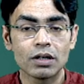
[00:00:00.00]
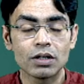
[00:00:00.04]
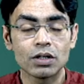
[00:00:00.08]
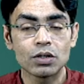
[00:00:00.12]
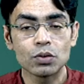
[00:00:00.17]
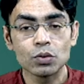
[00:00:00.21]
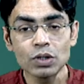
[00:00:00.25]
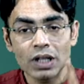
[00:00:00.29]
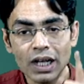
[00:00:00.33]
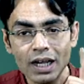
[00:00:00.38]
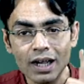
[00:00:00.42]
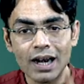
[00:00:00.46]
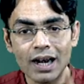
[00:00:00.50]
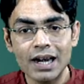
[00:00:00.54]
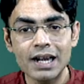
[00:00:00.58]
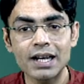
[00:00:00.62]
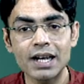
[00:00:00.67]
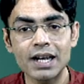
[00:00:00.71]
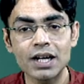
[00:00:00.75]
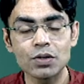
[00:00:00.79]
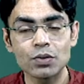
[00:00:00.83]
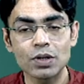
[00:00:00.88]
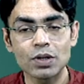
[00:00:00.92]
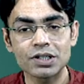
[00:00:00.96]
to the
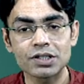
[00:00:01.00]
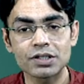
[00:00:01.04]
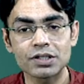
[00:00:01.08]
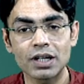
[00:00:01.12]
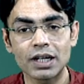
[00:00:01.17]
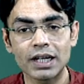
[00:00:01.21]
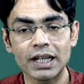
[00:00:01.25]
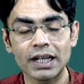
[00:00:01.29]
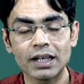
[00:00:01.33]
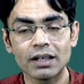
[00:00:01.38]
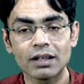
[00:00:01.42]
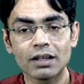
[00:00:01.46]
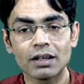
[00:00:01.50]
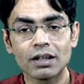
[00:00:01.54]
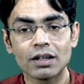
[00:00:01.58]
content you are studying,